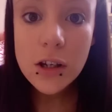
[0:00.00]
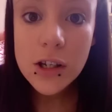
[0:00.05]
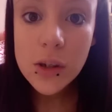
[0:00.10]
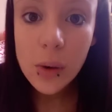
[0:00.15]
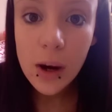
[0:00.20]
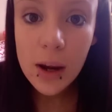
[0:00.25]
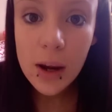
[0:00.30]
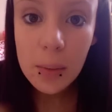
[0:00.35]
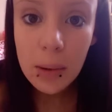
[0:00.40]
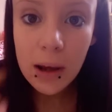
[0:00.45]

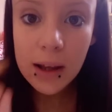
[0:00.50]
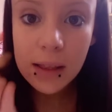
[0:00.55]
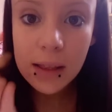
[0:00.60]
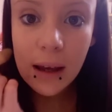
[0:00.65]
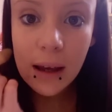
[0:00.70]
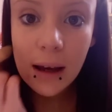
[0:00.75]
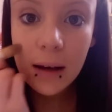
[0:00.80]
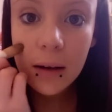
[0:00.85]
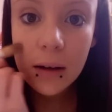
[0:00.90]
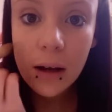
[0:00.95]
So I
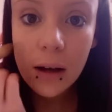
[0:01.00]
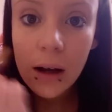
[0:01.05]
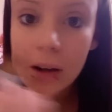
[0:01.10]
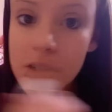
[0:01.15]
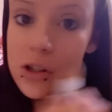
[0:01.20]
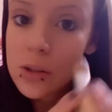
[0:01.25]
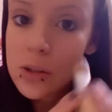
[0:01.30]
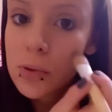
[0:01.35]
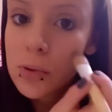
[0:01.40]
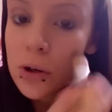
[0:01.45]
applied that.
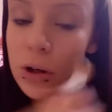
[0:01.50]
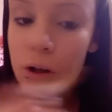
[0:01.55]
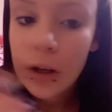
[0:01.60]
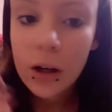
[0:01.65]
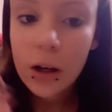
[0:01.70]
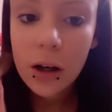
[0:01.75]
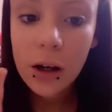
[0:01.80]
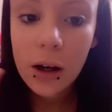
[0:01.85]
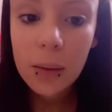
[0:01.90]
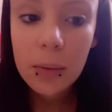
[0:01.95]
I just put
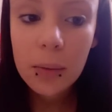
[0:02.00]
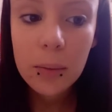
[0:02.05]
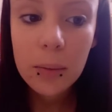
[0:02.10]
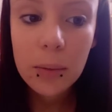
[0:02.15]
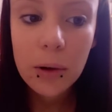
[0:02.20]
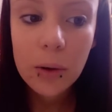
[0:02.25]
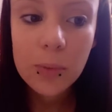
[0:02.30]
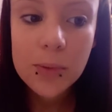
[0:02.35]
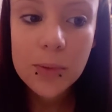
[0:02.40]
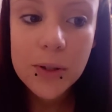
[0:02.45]
a couple
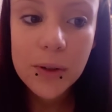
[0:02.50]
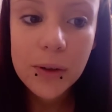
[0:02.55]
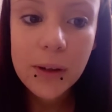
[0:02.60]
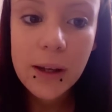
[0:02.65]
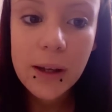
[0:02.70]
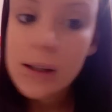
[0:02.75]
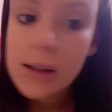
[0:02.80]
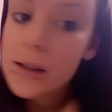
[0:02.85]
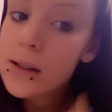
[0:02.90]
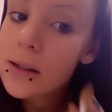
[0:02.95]
of blobs
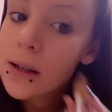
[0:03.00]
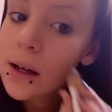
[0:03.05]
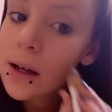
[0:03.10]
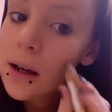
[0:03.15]
on this.